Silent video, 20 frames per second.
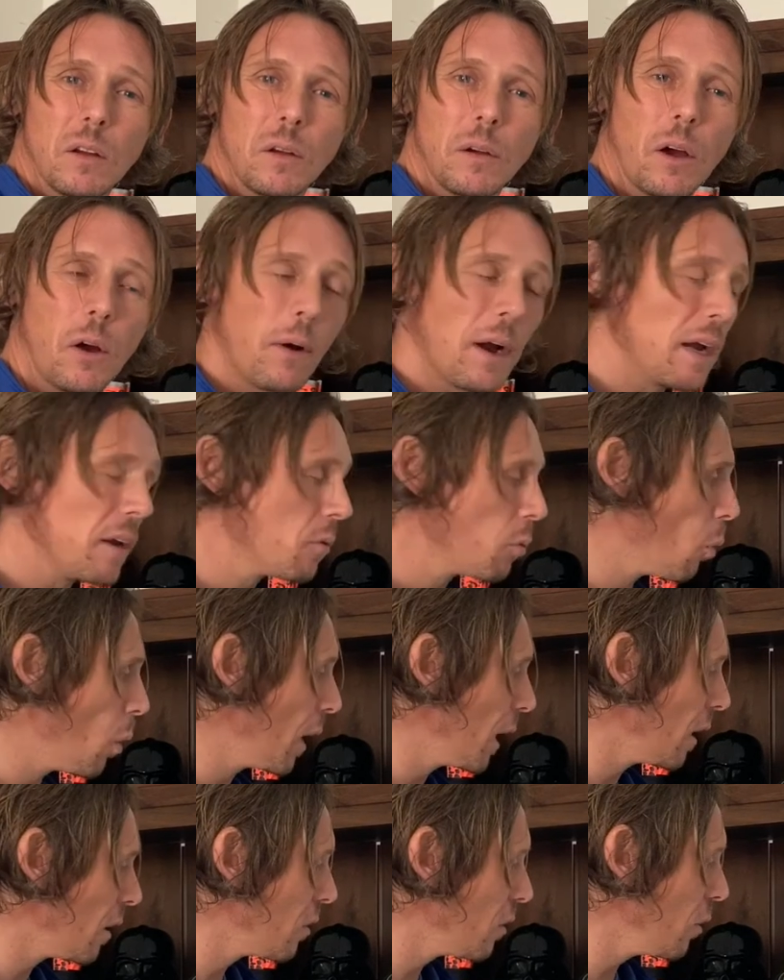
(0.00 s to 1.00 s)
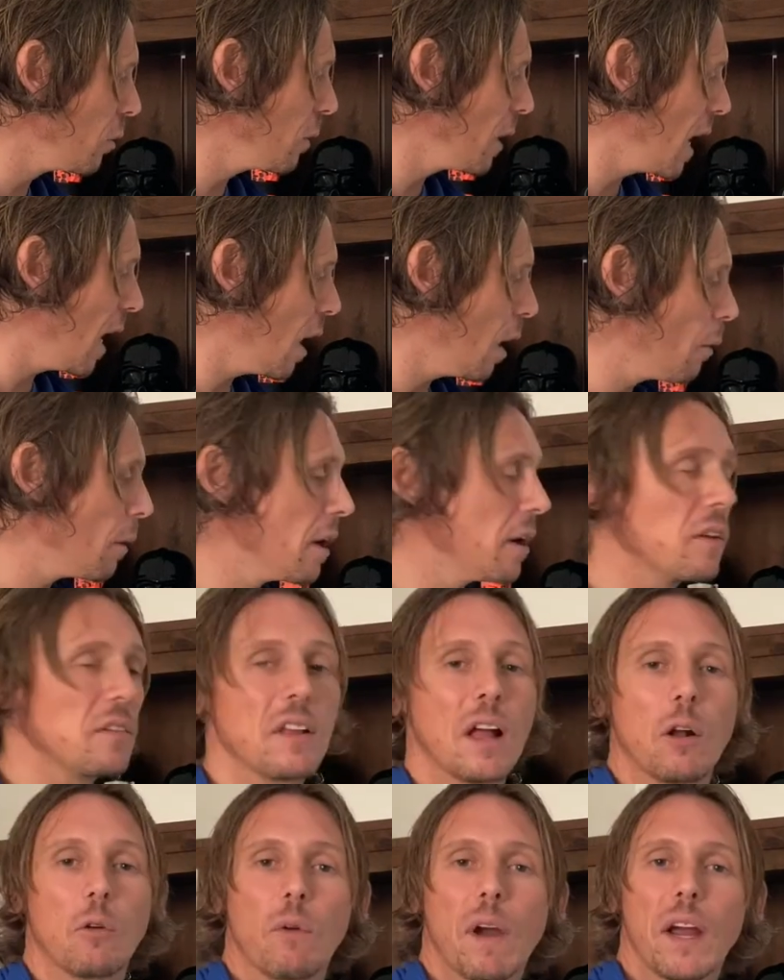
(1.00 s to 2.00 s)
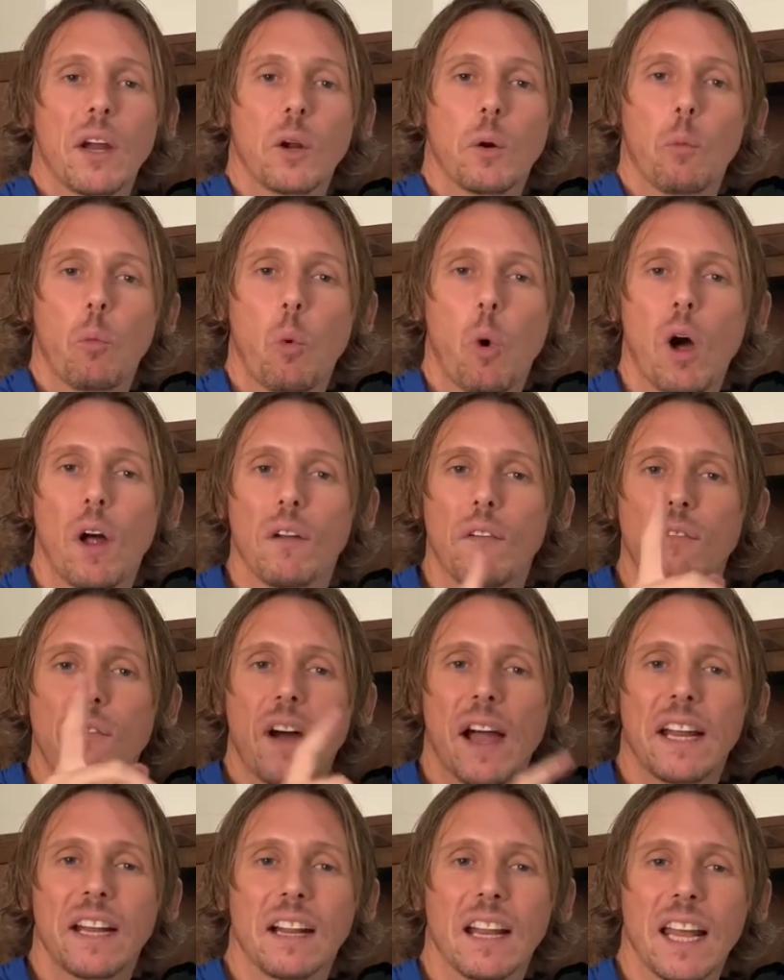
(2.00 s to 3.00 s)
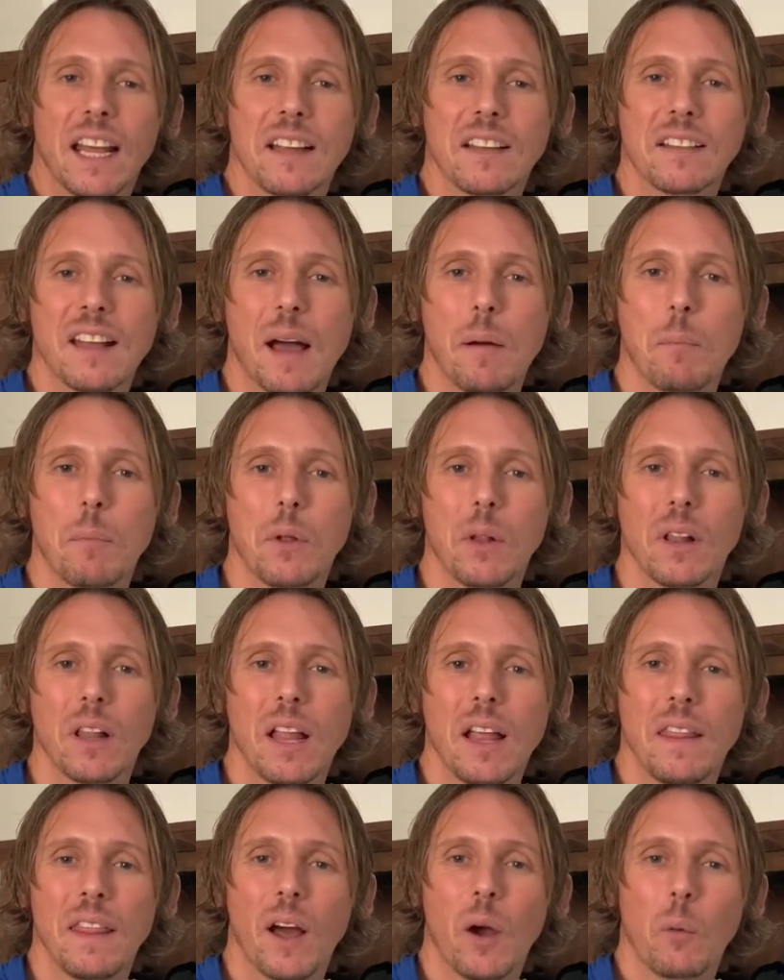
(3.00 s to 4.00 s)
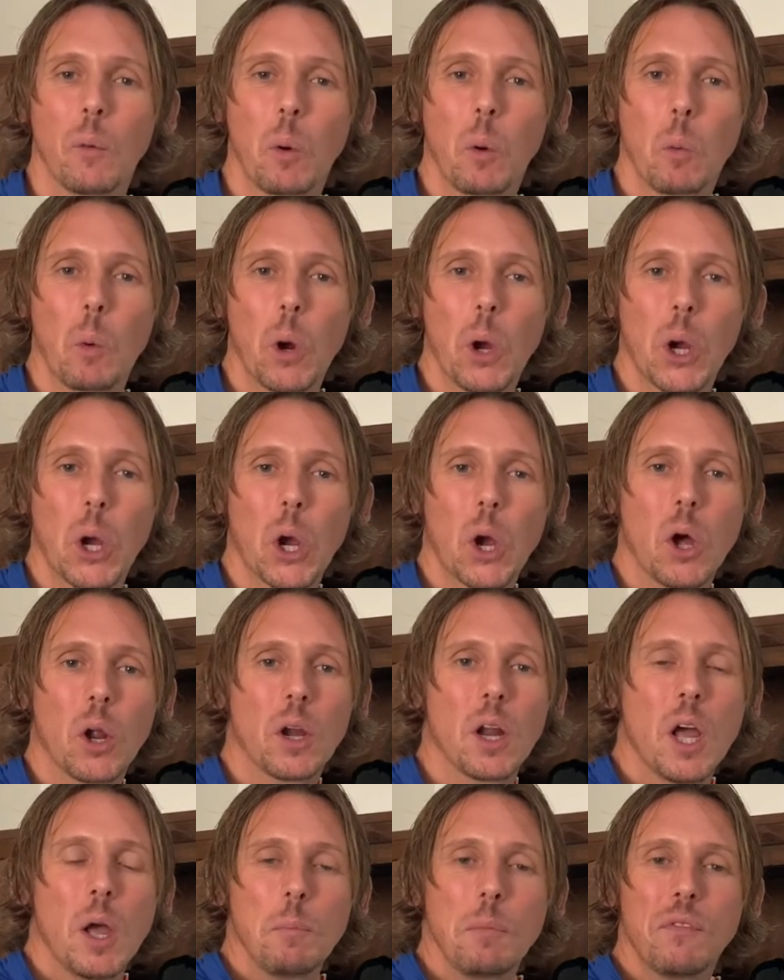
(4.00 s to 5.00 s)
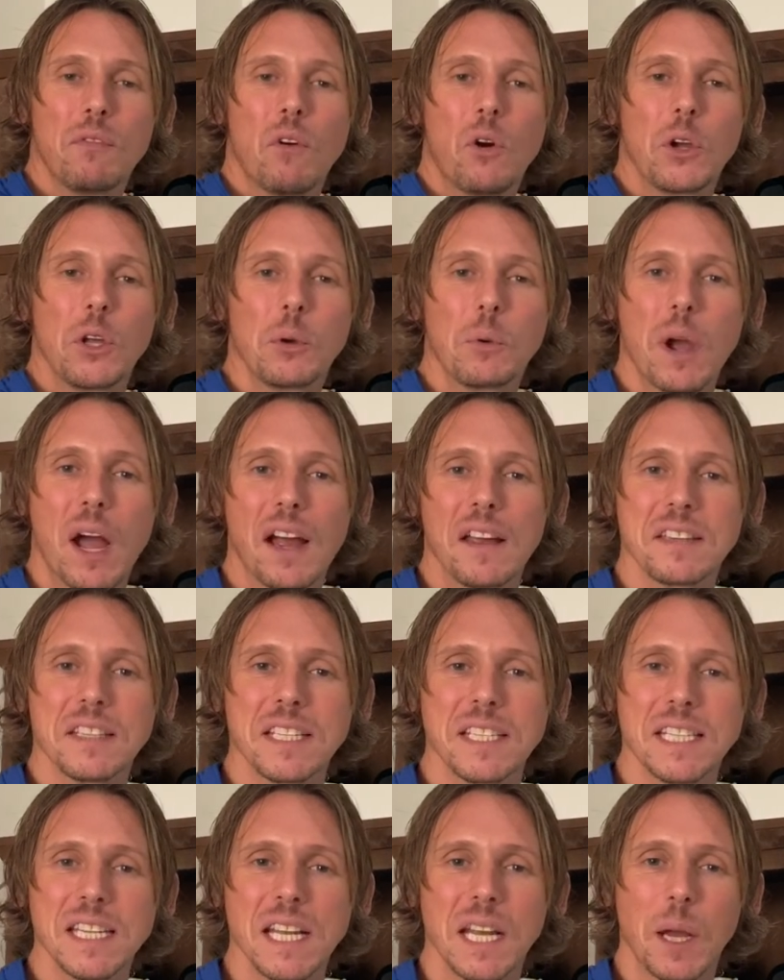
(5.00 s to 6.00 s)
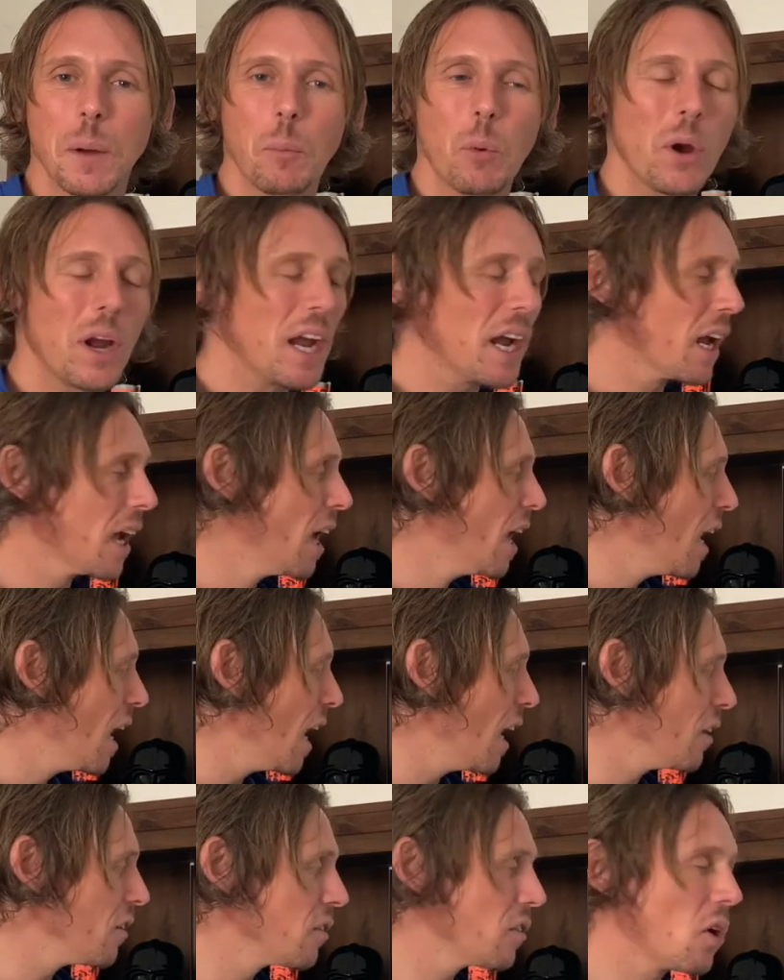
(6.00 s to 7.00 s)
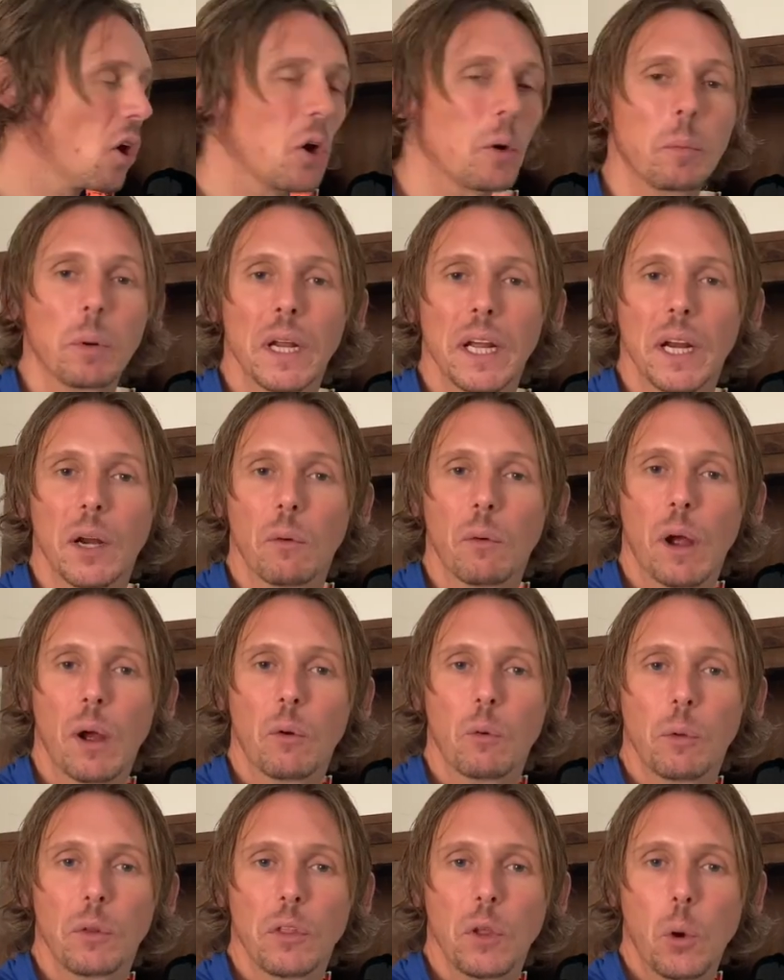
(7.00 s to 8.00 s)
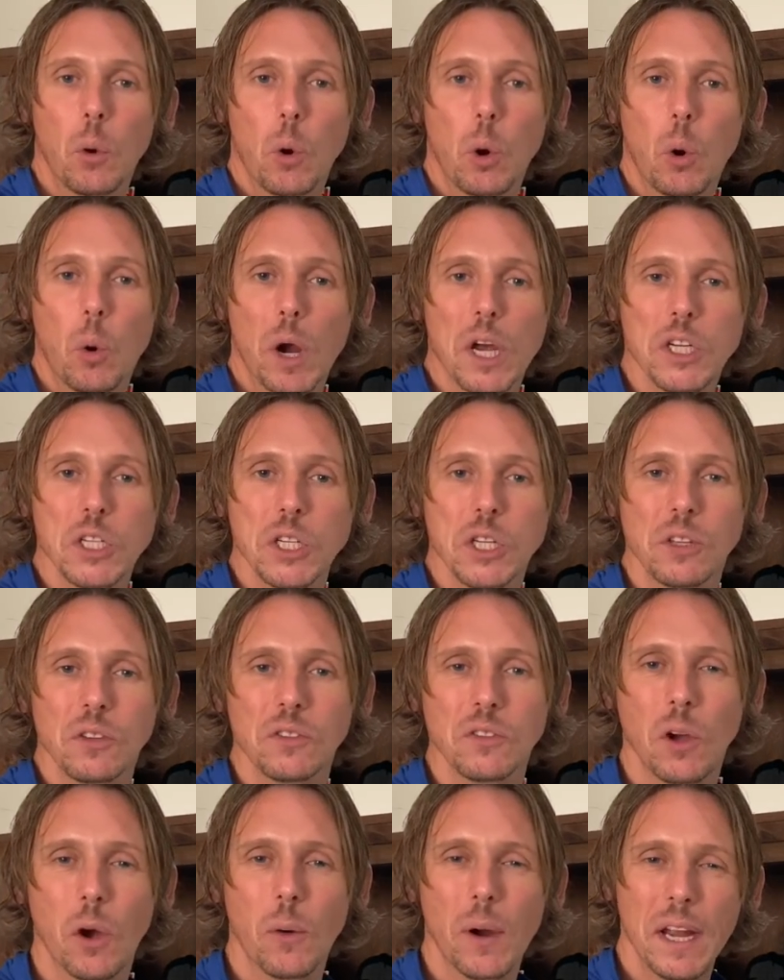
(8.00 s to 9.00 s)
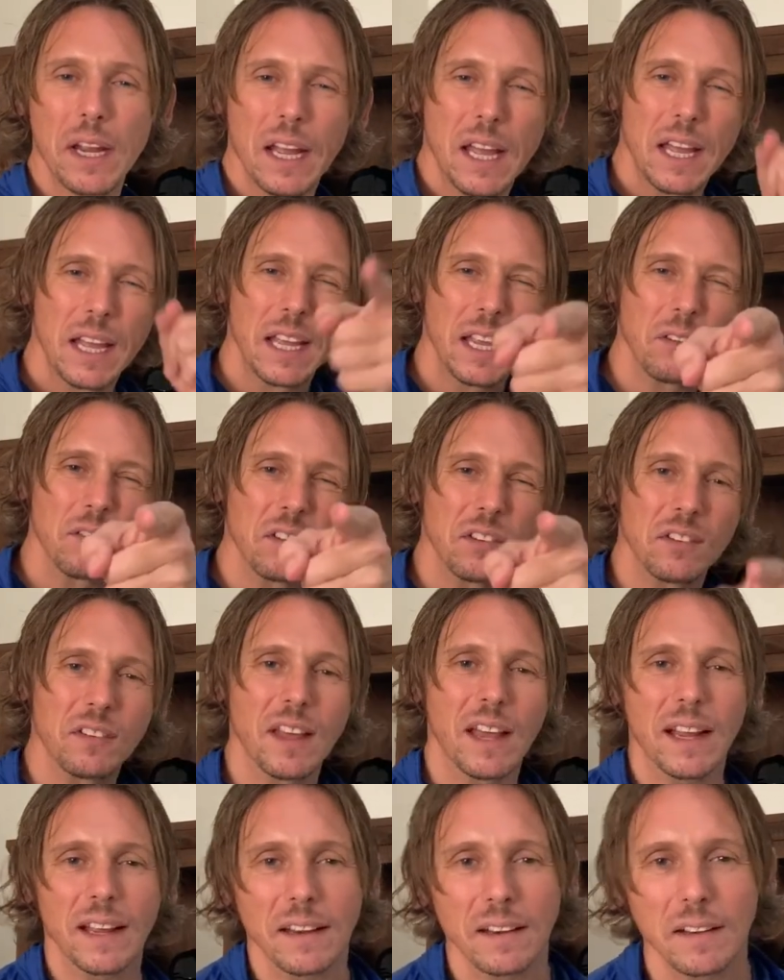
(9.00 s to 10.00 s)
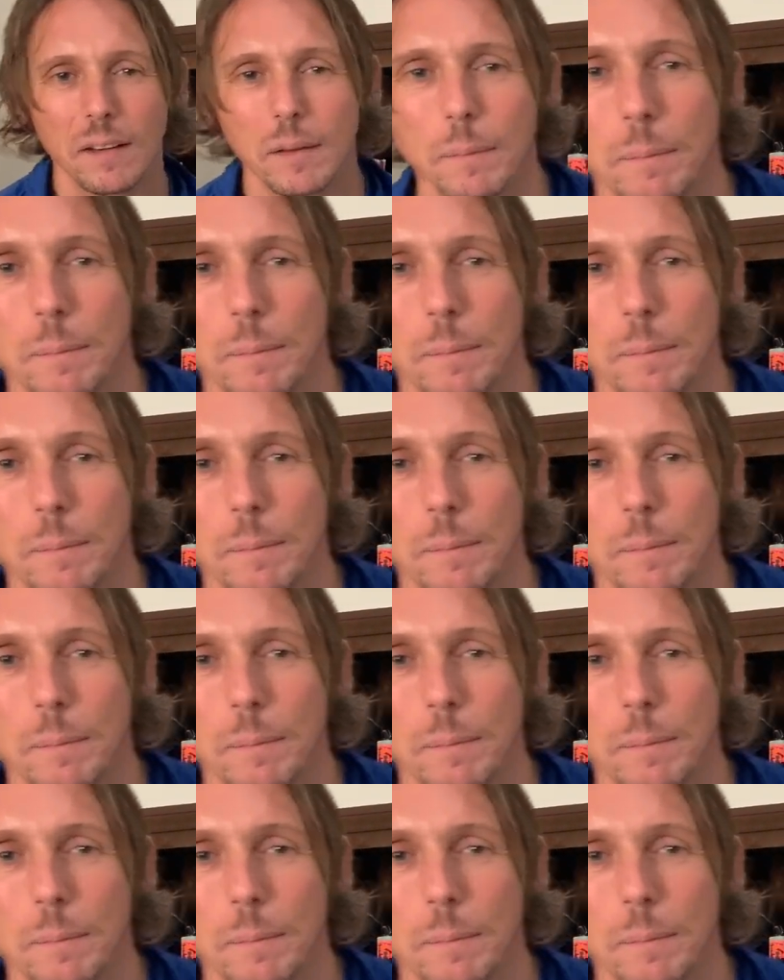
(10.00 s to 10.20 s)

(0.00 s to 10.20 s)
All right, what I'll do now is I'll write up one final example that we can work on before you guys can take a break and start playing around with your own questions. All right, give us a second.